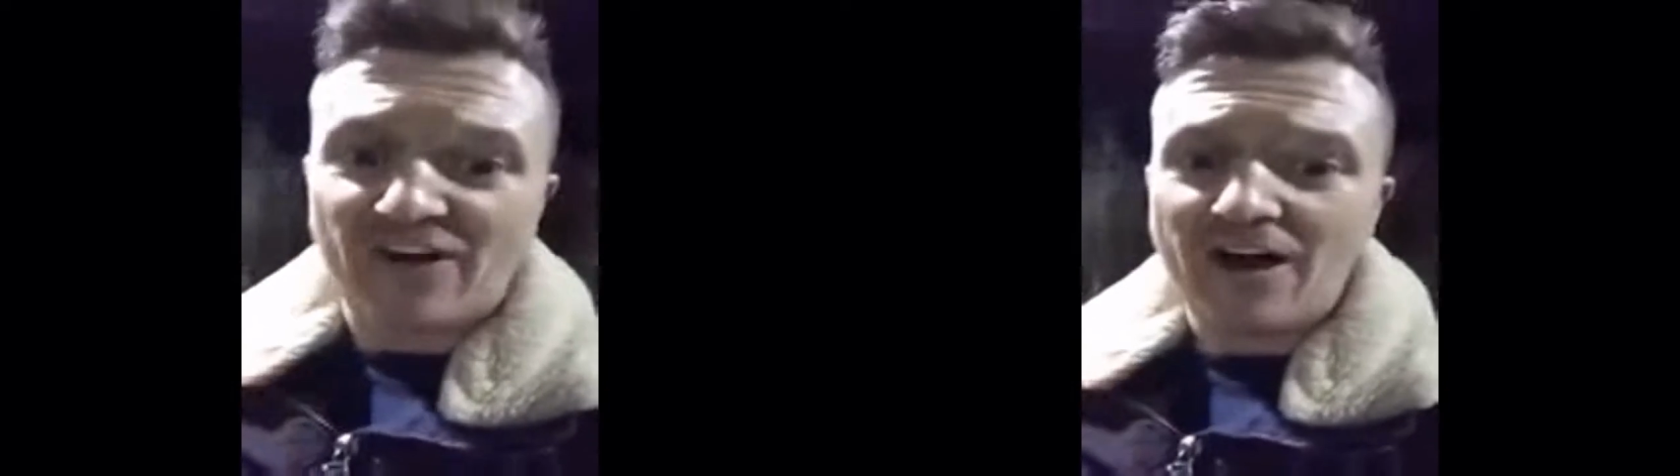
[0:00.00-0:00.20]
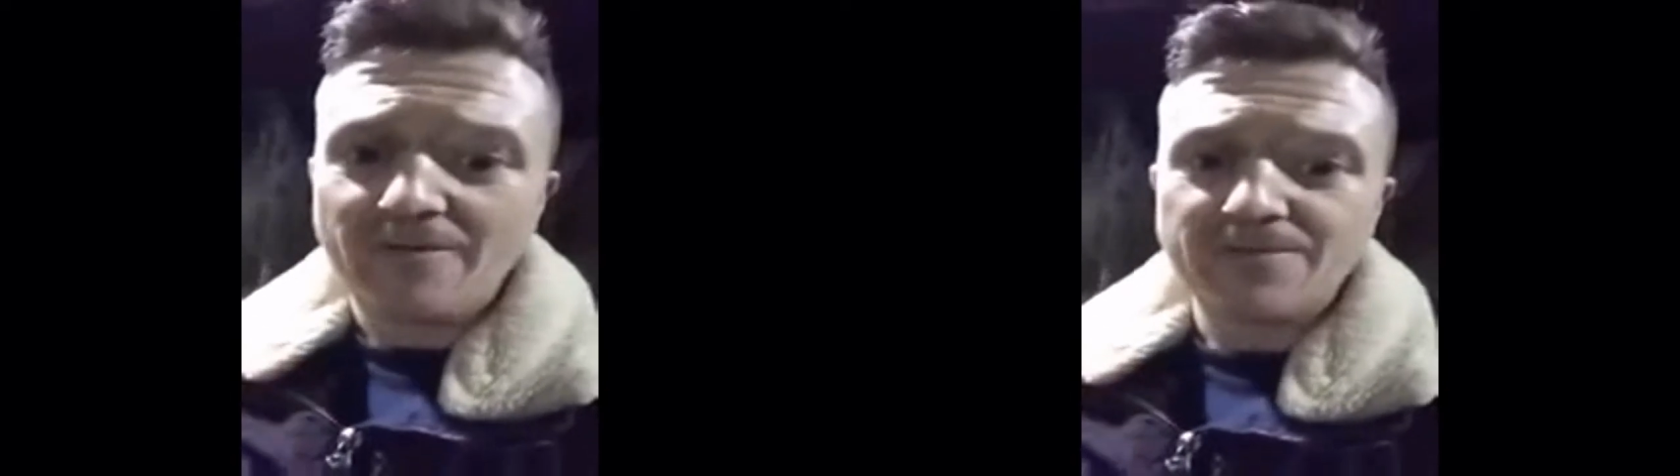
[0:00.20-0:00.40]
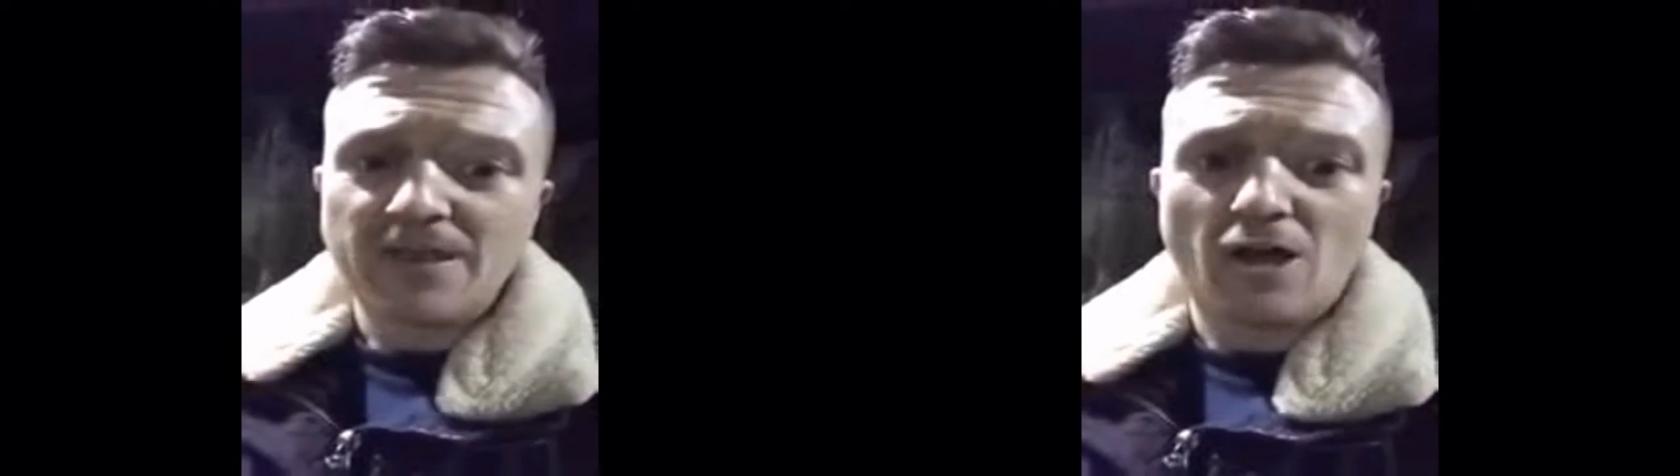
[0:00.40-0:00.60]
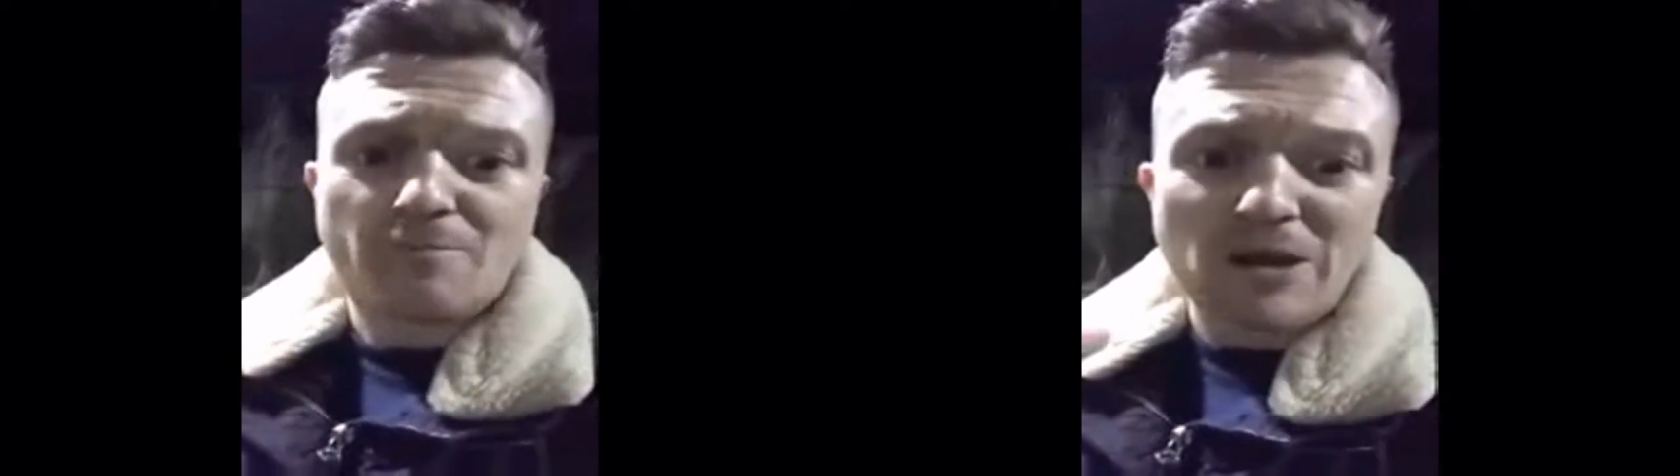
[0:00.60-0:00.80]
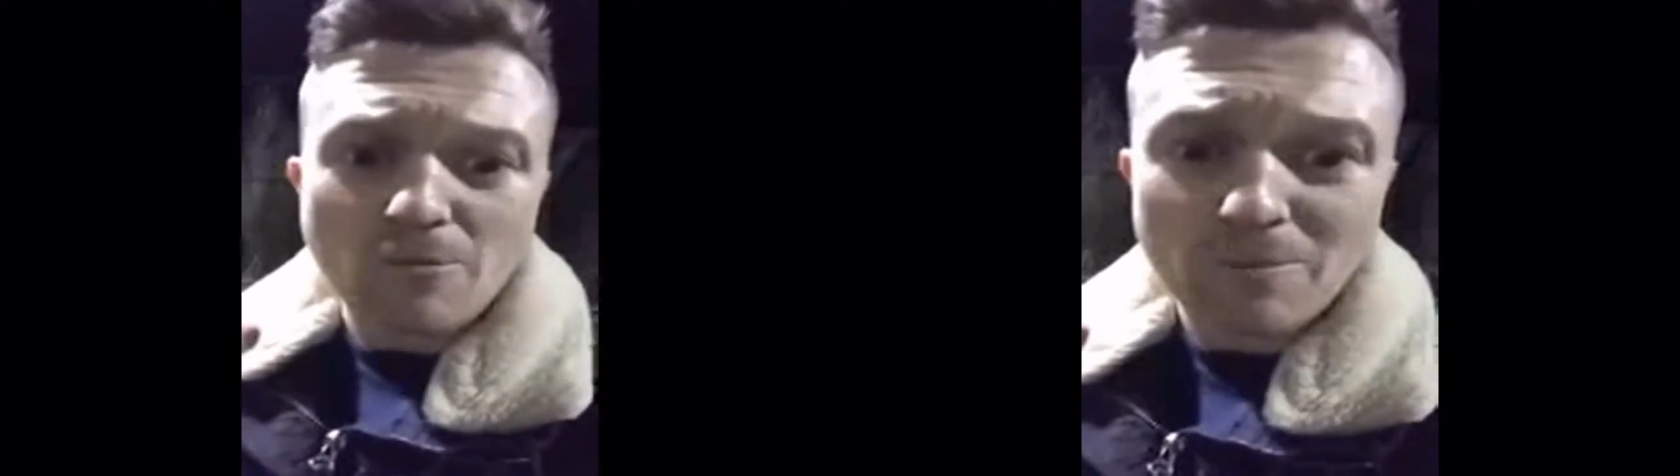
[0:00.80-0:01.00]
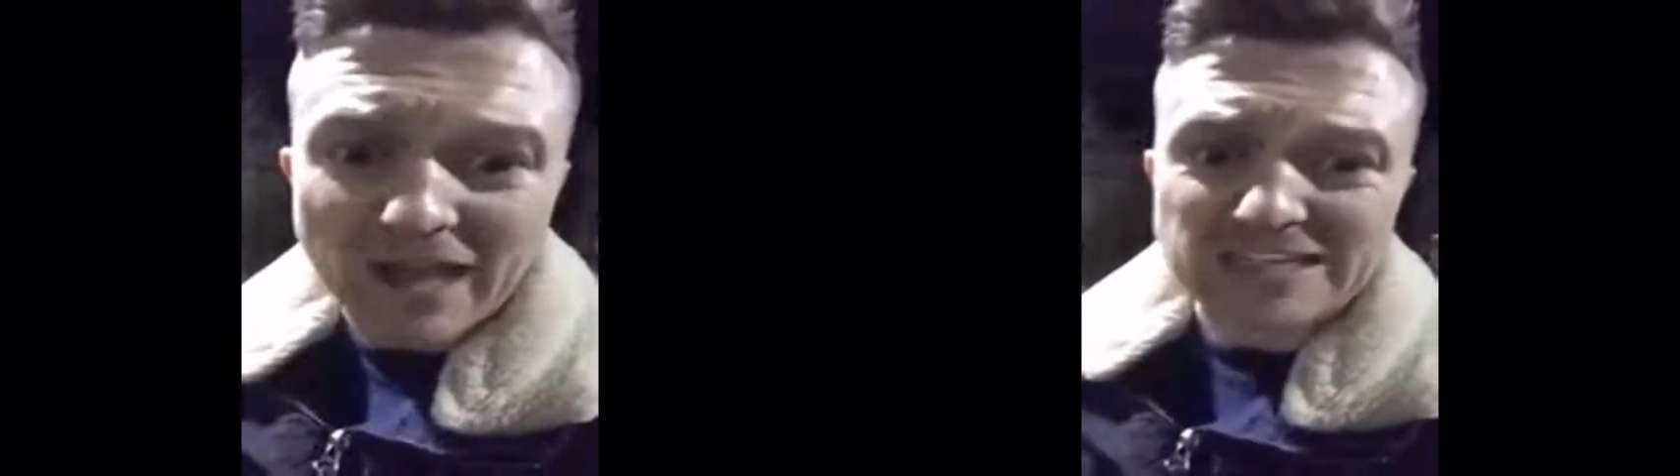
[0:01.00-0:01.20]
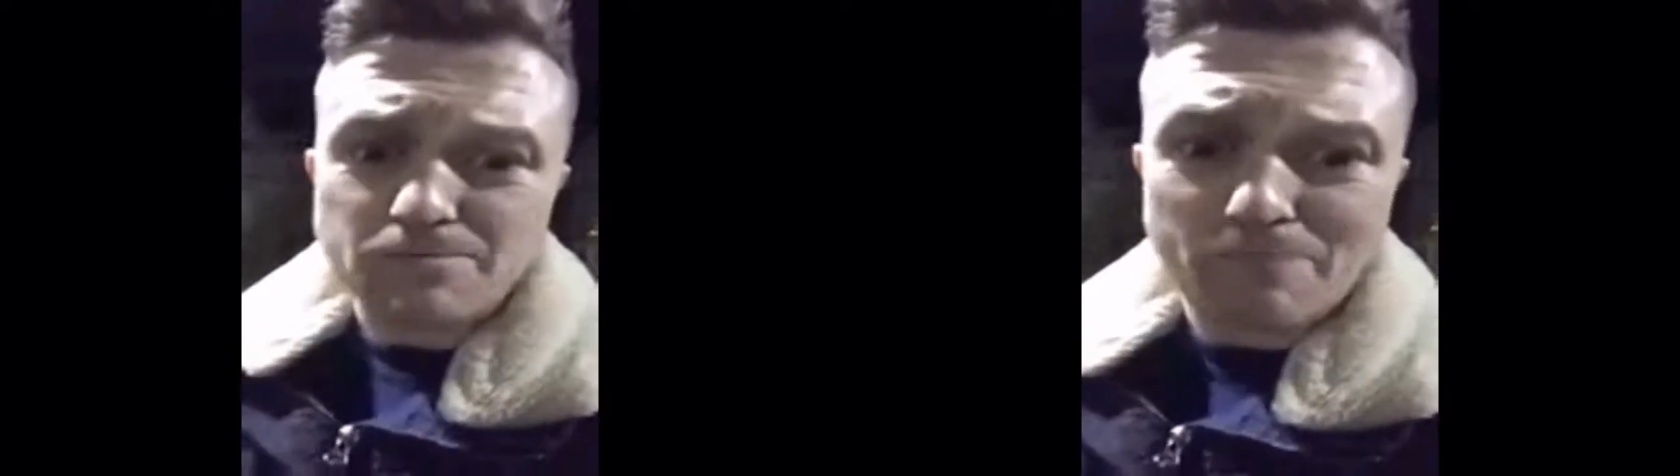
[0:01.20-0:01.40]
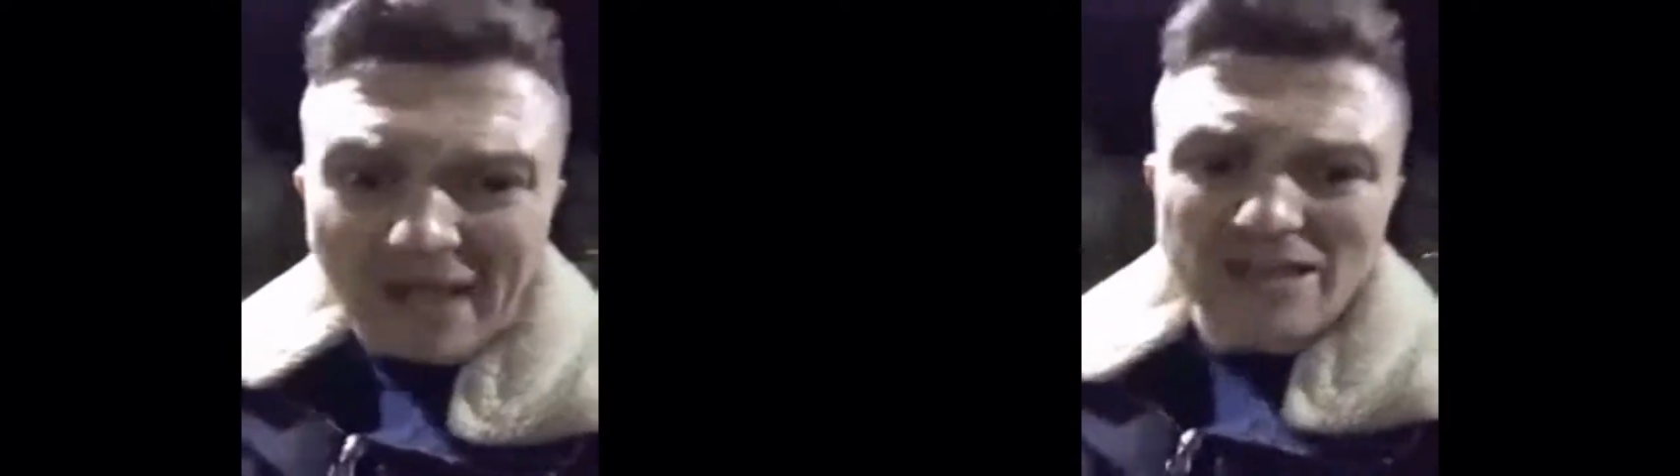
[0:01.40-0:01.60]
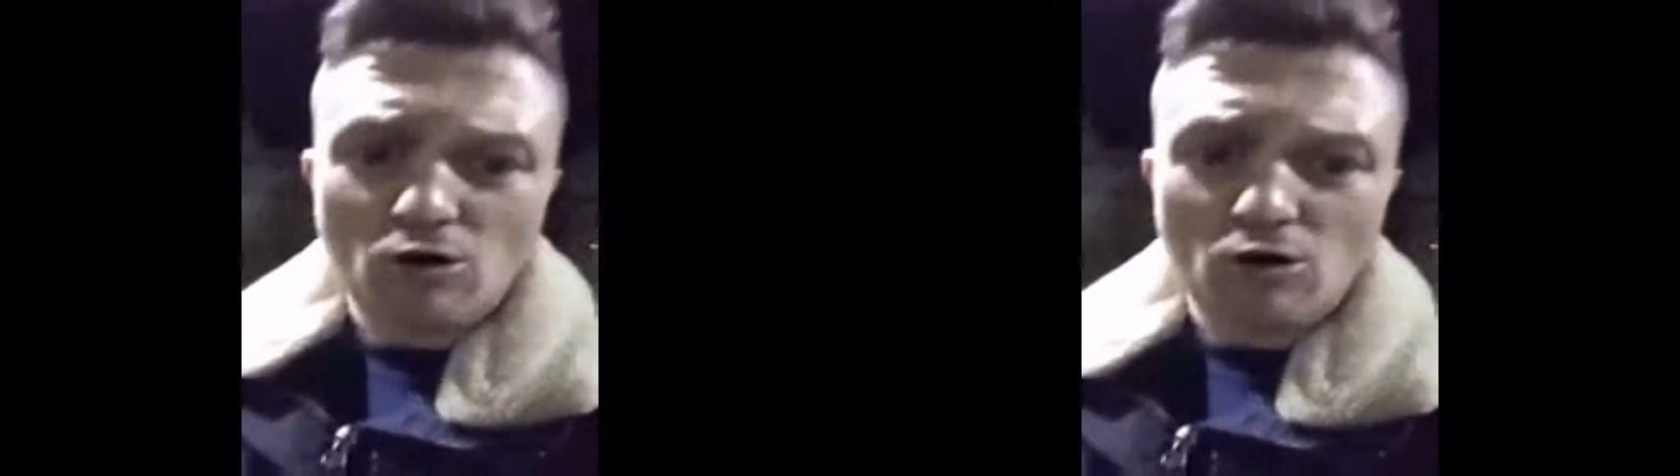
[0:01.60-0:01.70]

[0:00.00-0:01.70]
have been on bloody bail